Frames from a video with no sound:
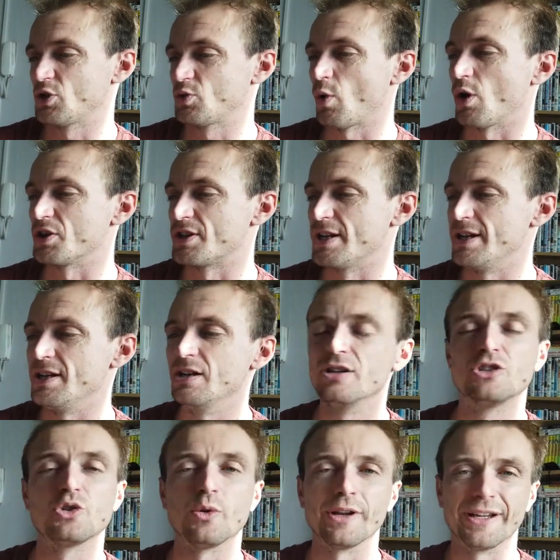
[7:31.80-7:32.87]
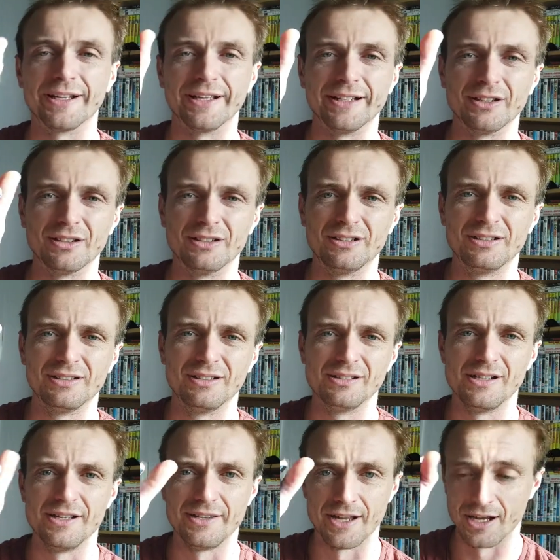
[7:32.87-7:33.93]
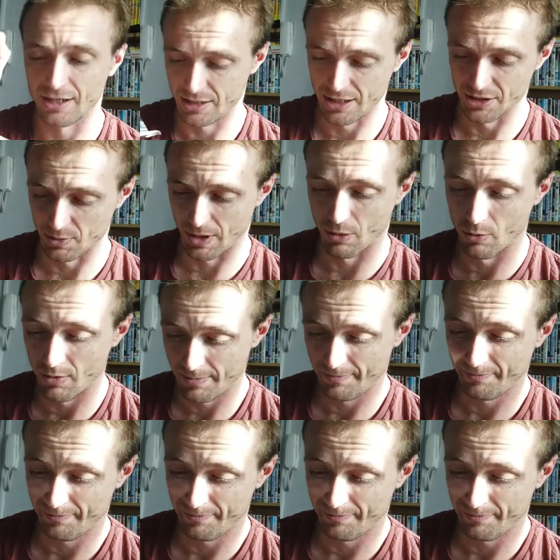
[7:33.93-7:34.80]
SWAT T tourniquet in there as well.